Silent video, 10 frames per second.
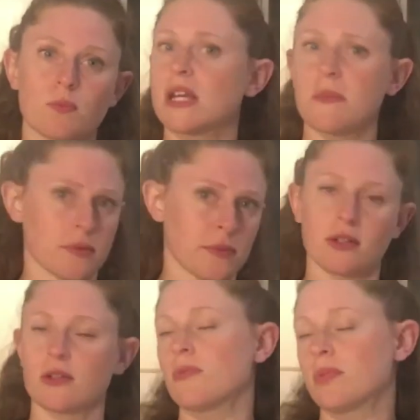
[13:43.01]
keep them in
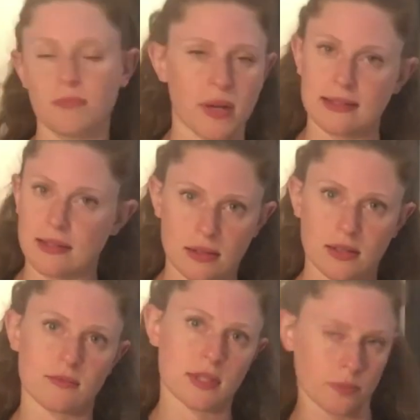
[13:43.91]
the loop,
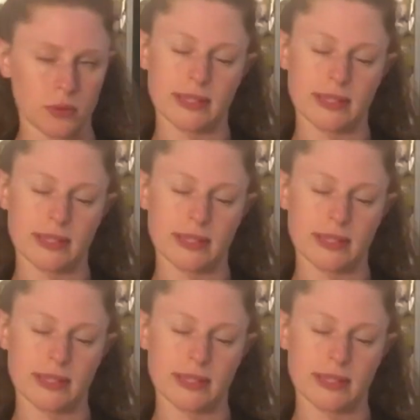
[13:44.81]
basically. Simple as